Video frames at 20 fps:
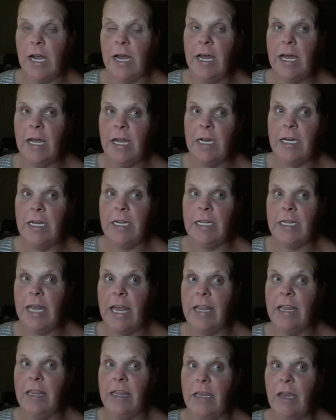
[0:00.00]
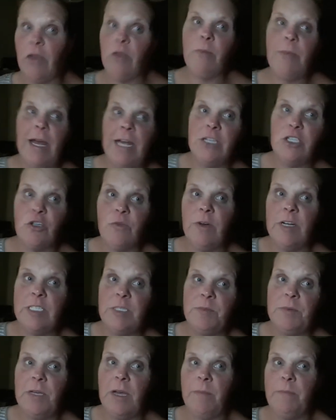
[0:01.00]
and then the other manager
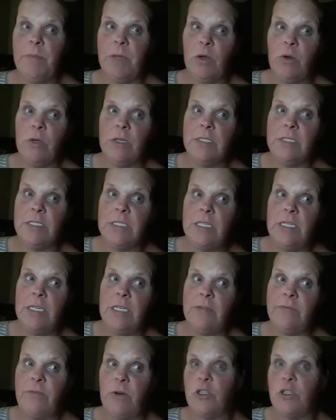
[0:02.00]
writes me up because the